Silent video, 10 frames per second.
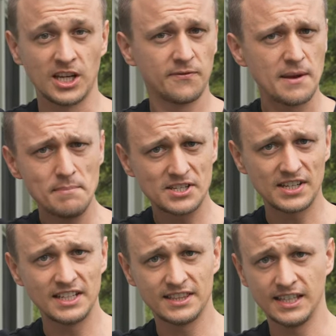If I missed
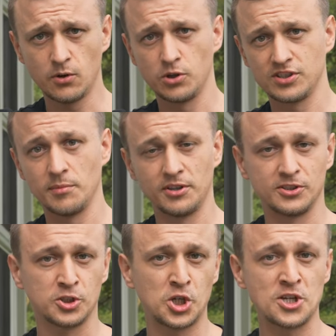anything or some other
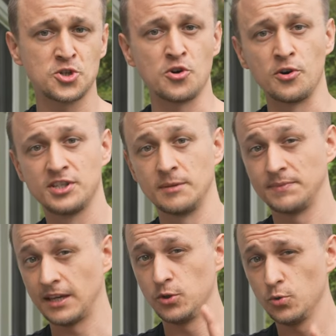suggestion or tip
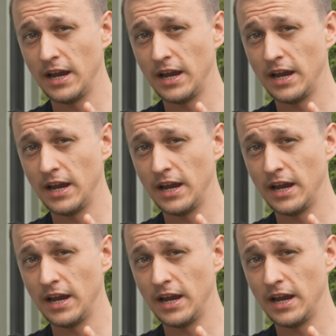that you